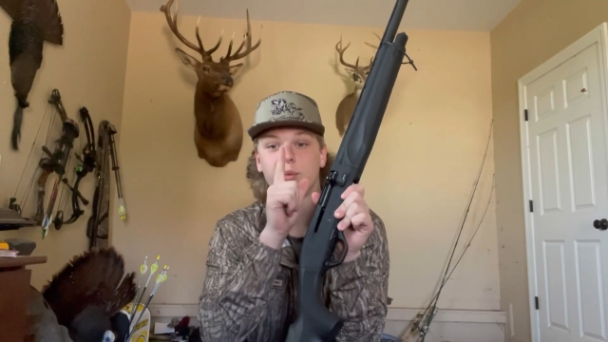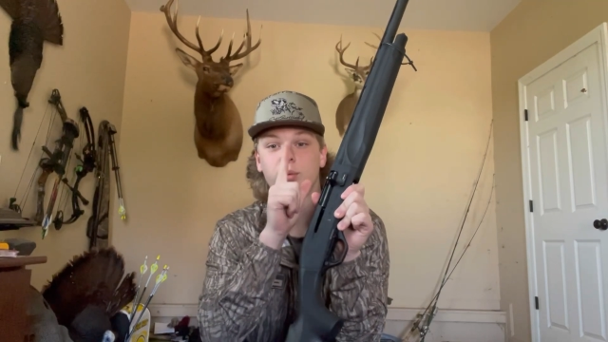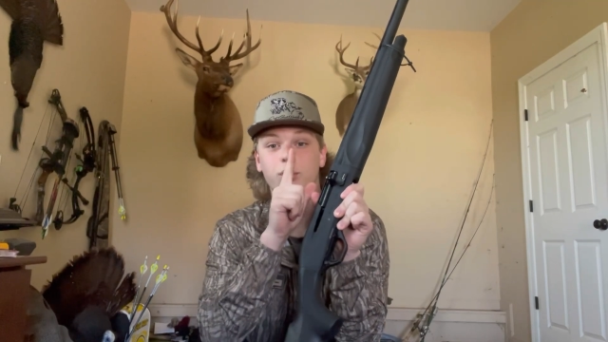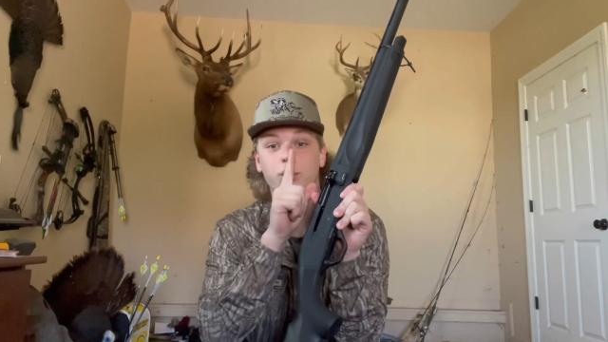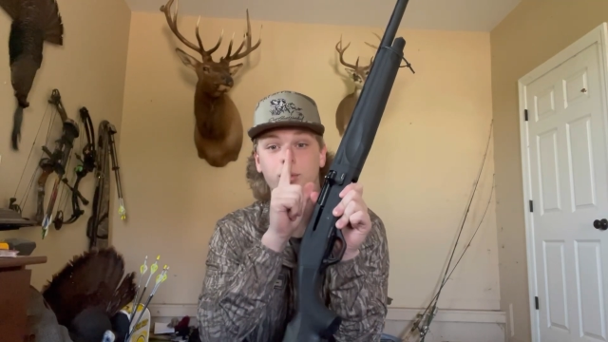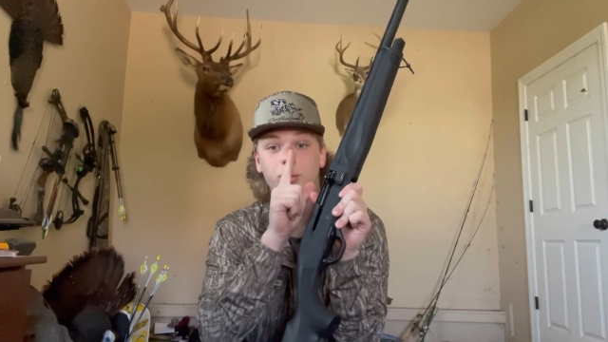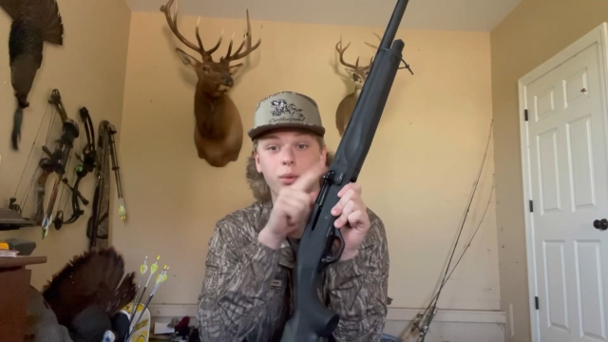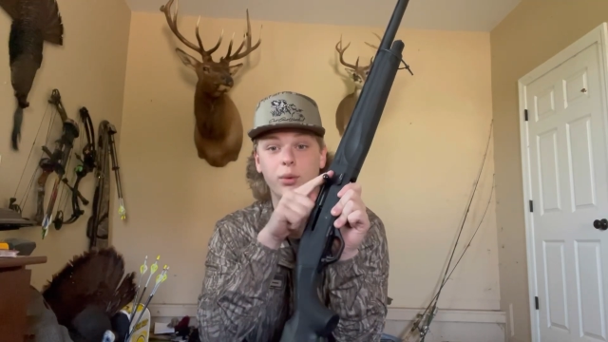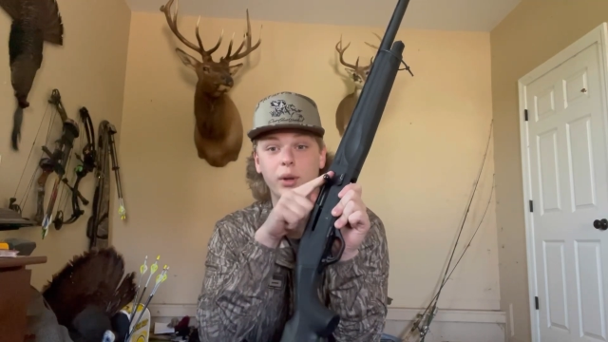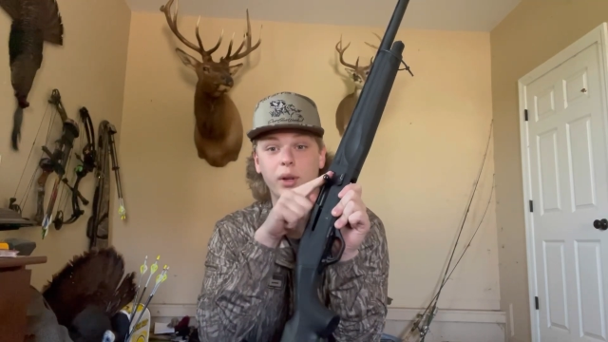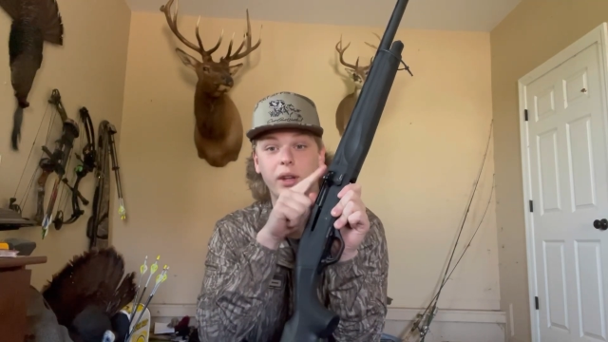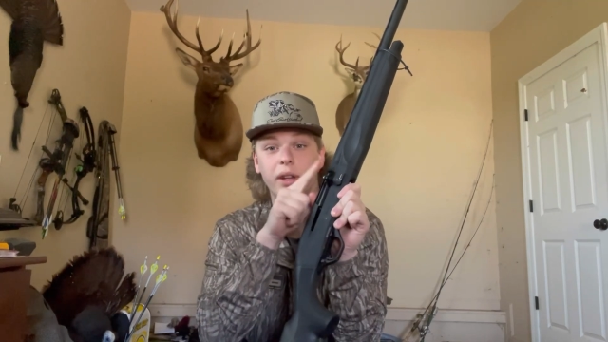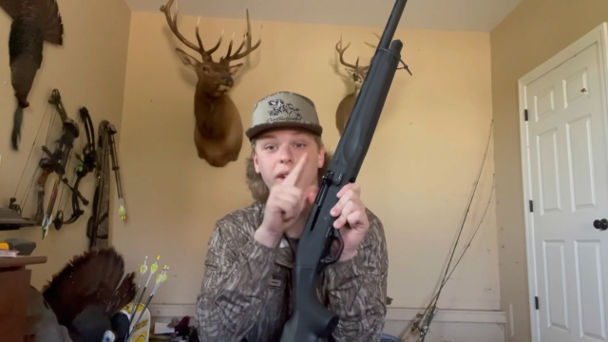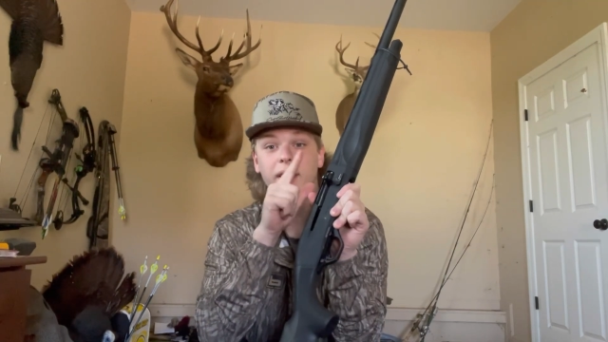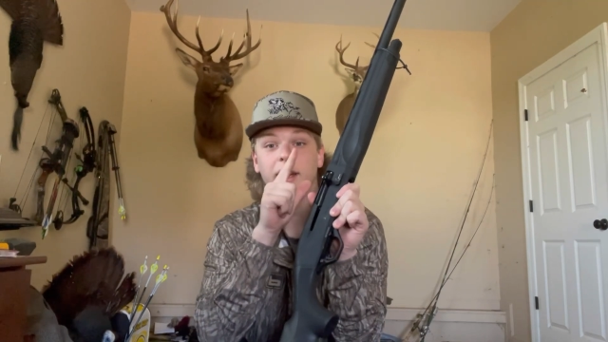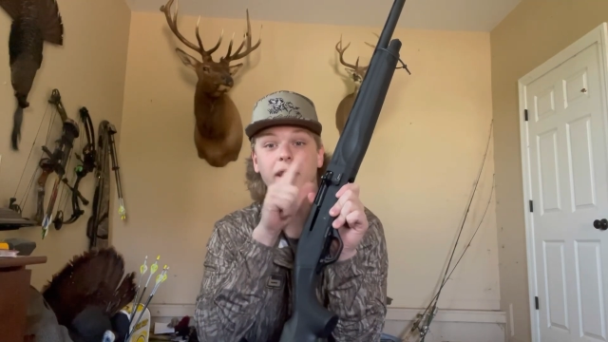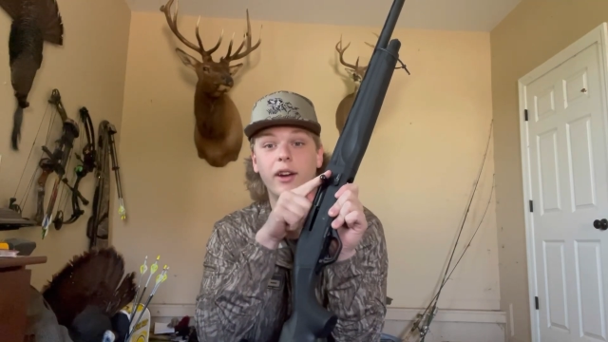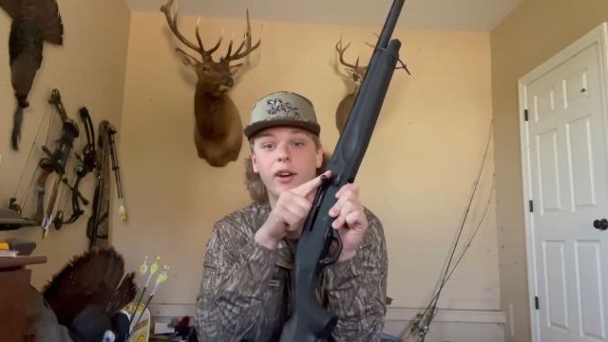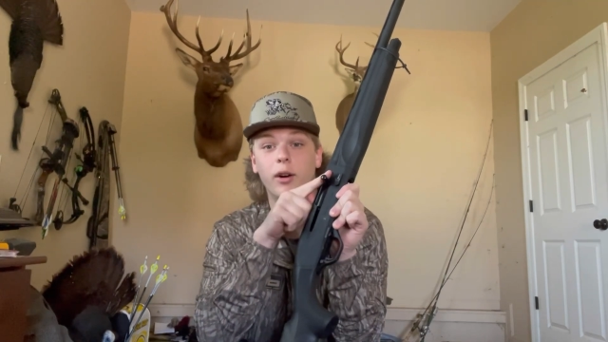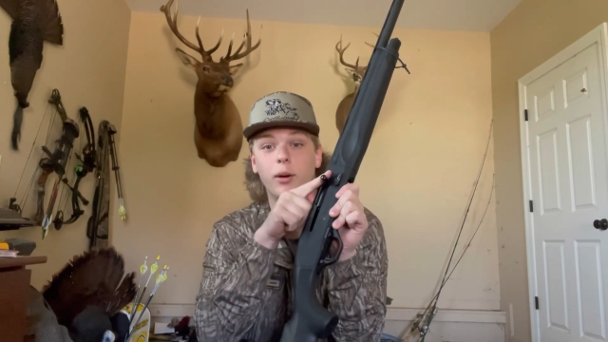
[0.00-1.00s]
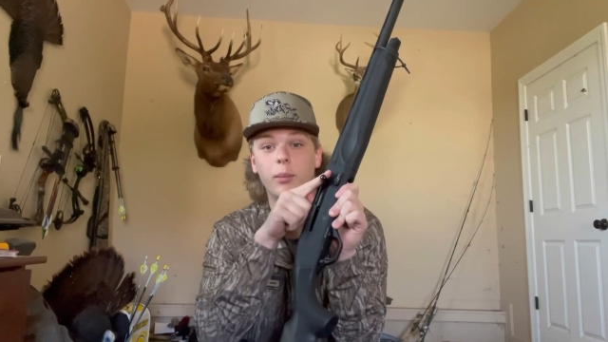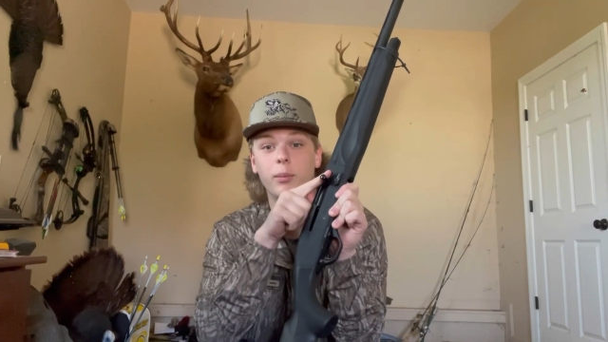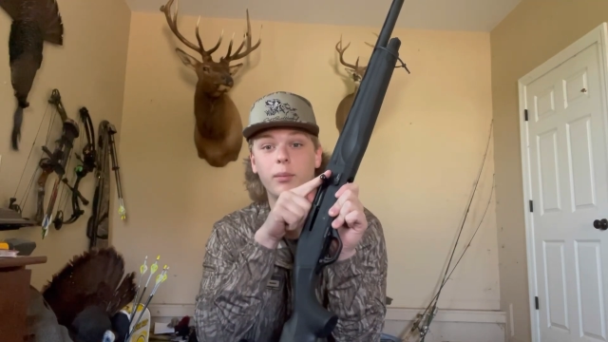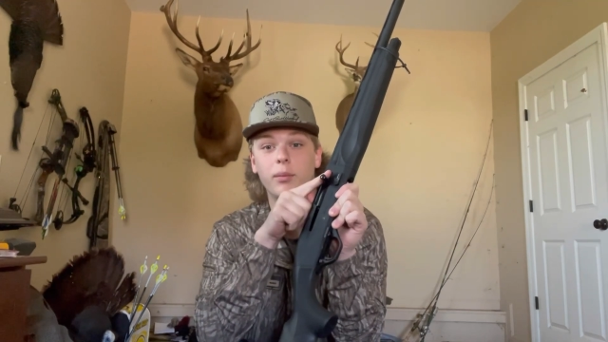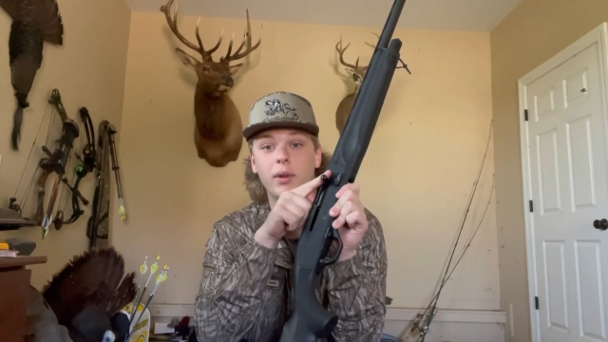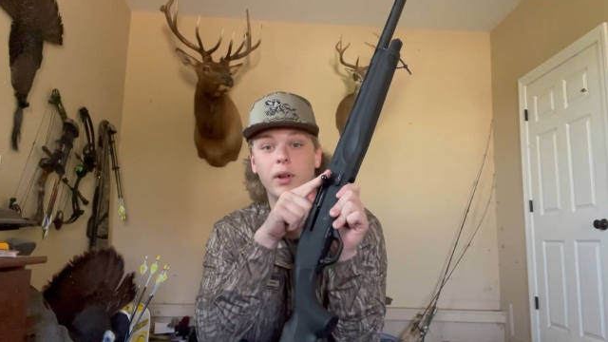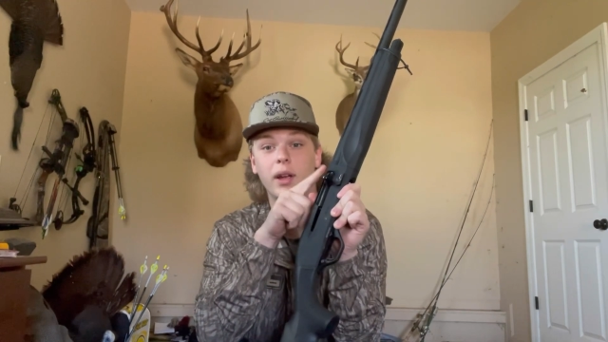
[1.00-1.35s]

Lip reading: really help.